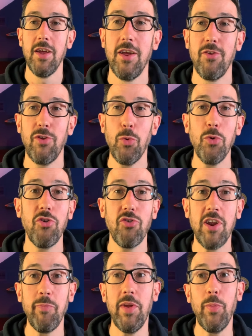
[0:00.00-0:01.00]
So always
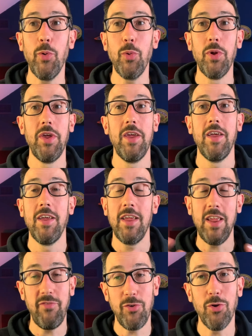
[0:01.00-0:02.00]
train people
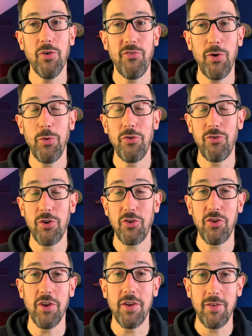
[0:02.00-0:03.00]
if you've got a folder structure,